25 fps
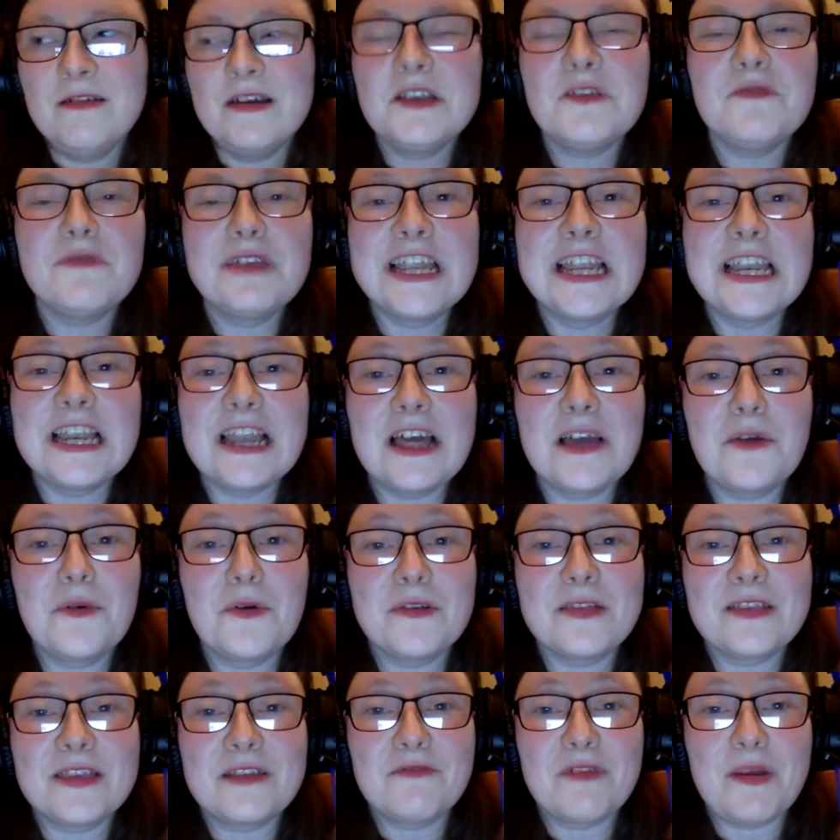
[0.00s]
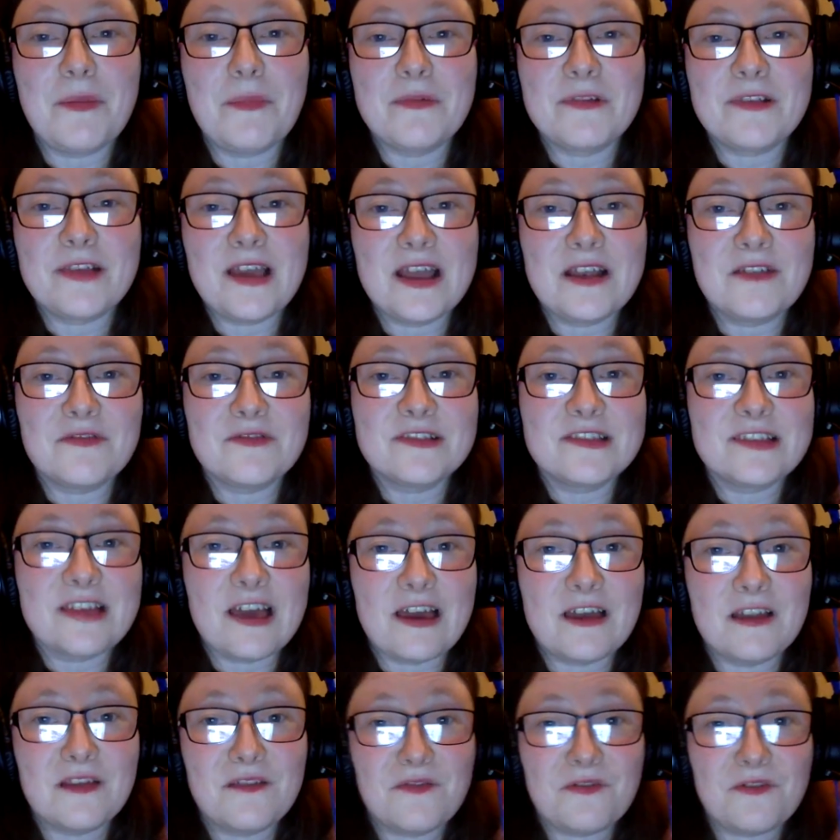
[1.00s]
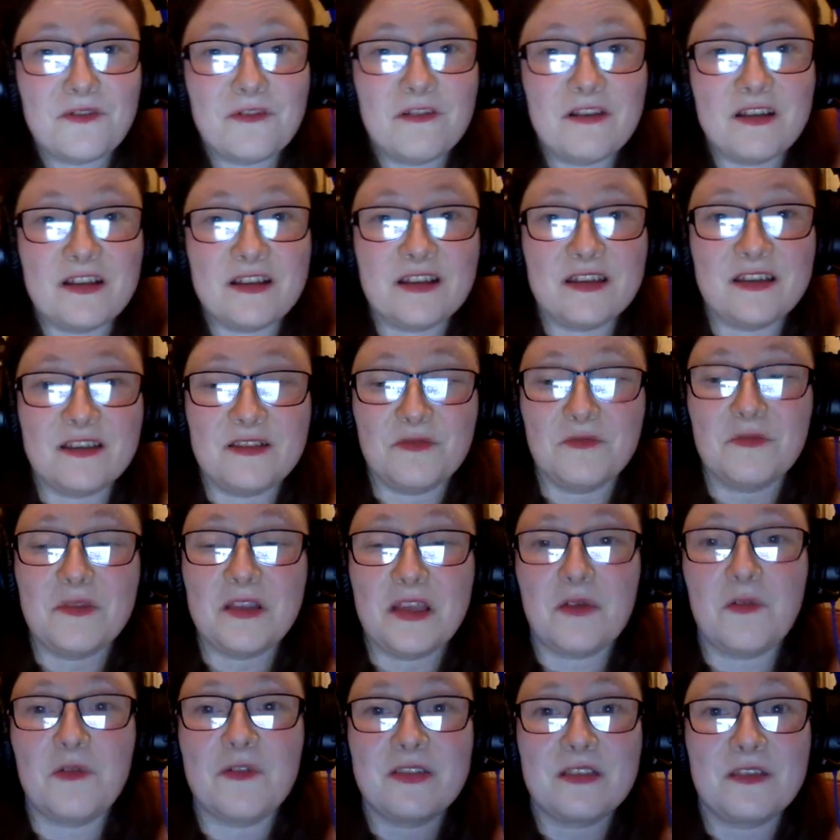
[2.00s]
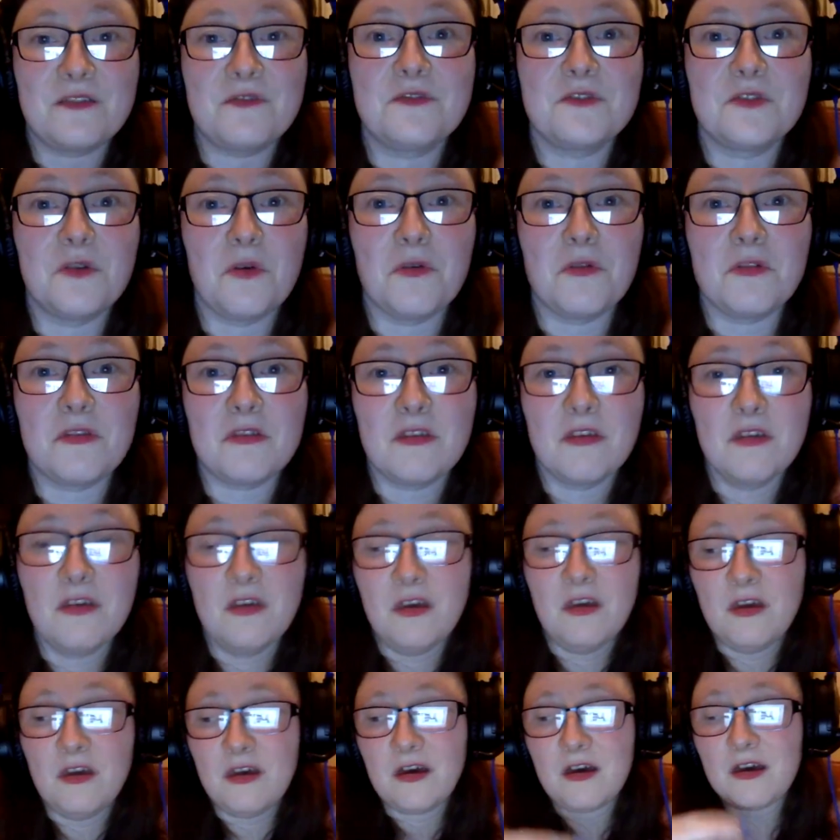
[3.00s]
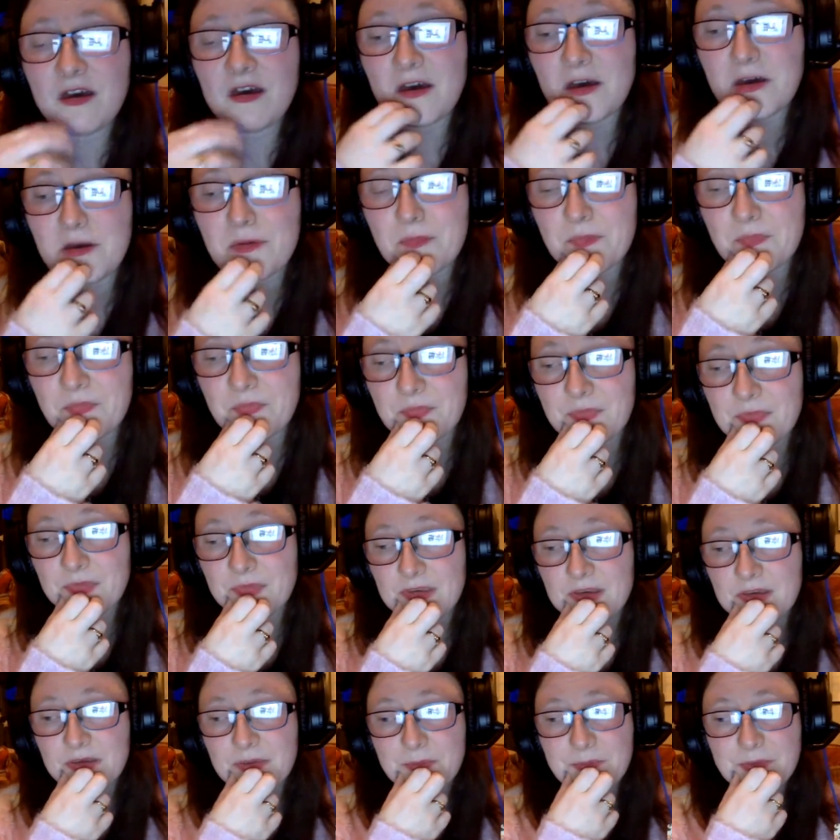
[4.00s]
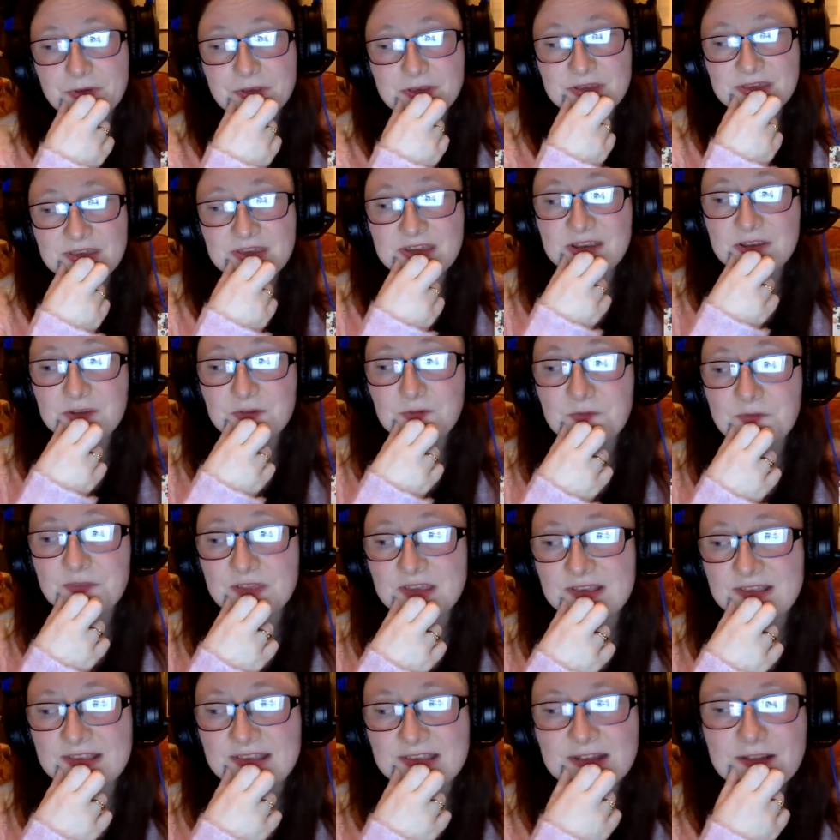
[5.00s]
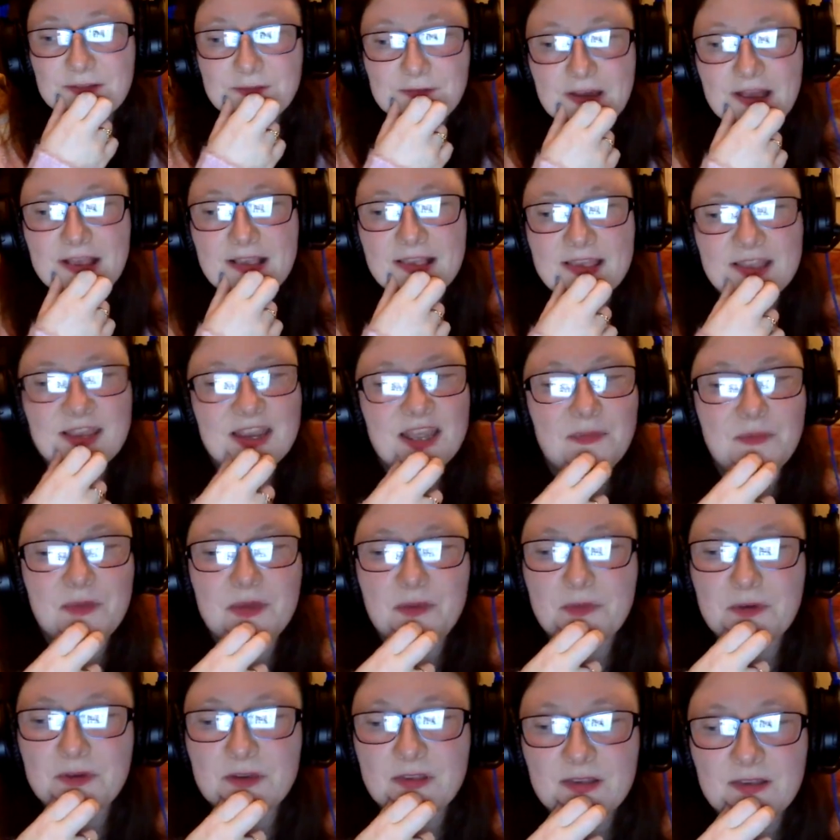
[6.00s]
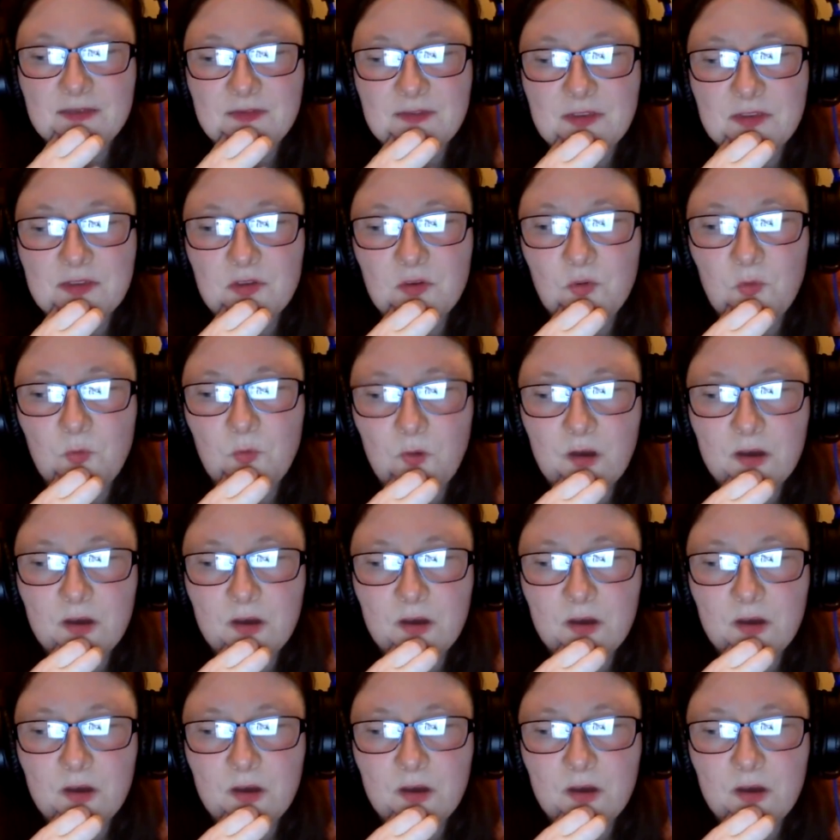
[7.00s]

I don't really like what they represent or stand for, and I don't like what they've done. Um, but they do they still fascinate me because if you do